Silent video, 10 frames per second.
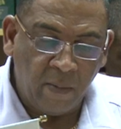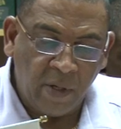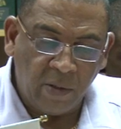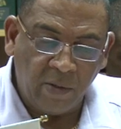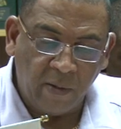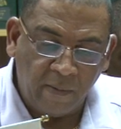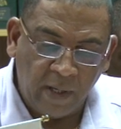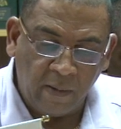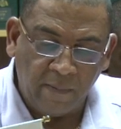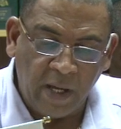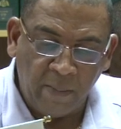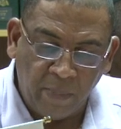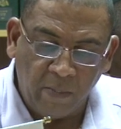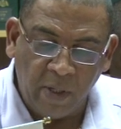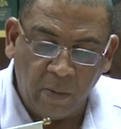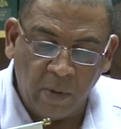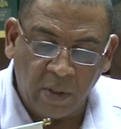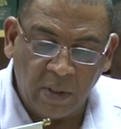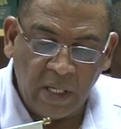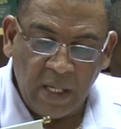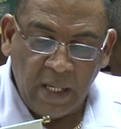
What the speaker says: of the Ministry of Health and Public Works,